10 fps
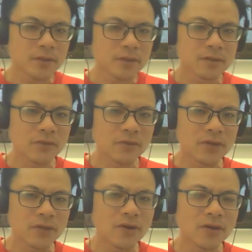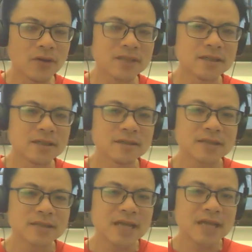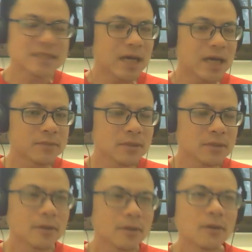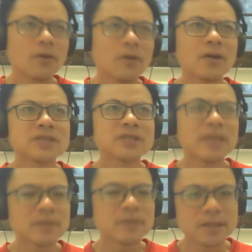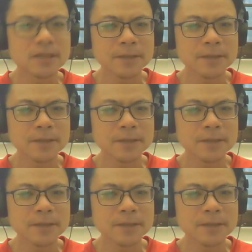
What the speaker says: what we call a text type or a chapter.